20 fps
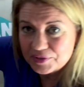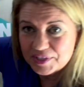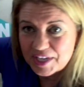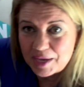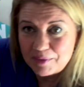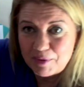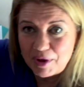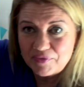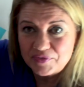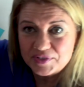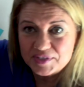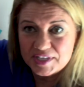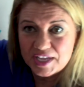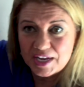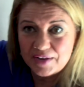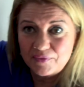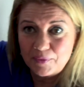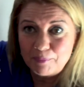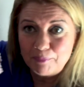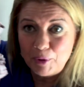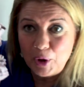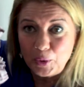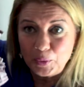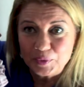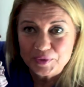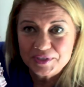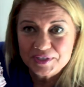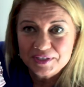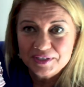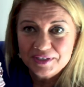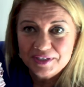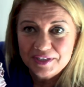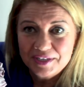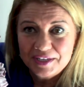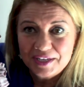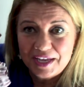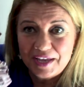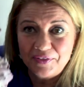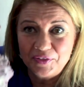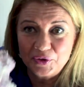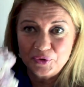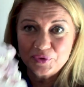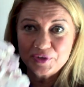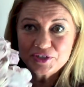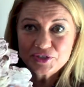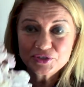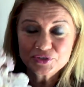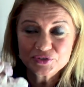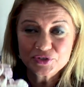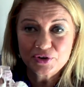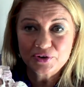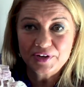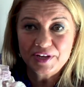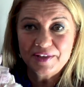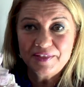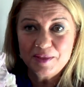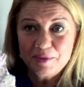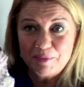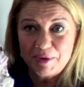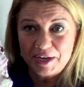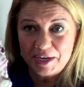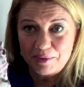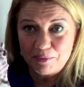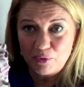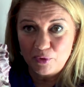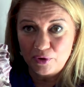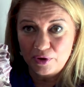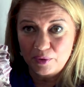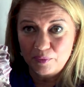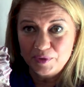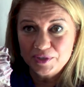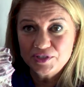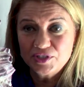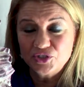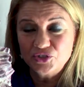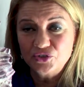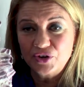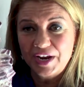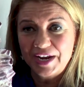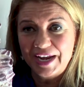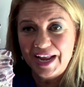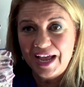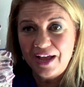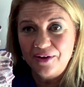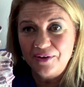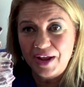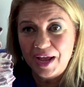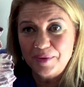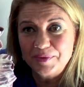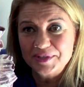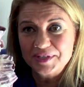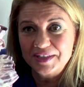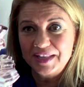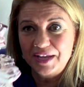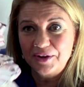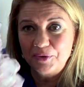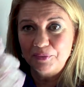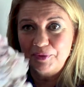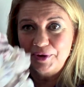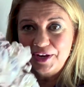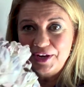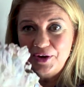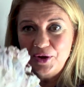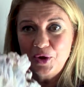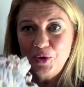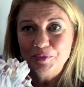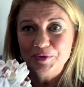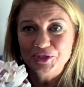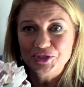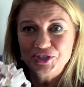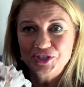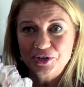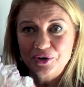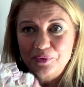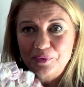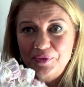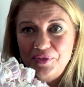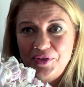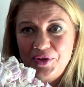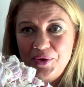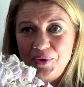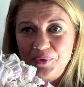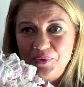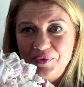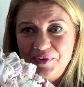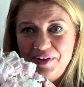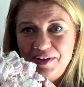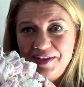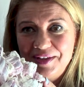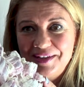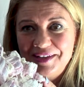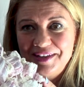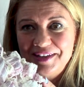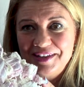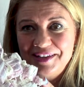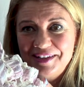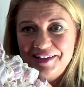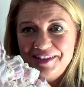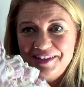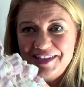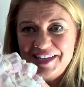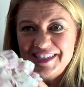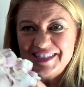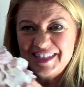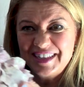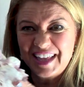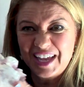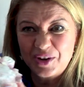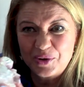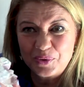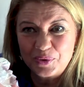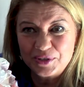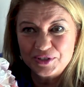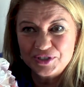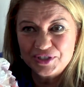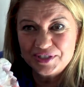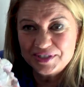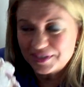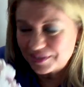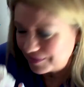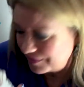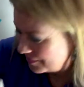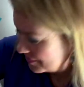came off the side of a boat, and the creatures aren't in them anymore. Once it dried out, I was allowed to bring it home and share it with you. Isn't that gorgeous?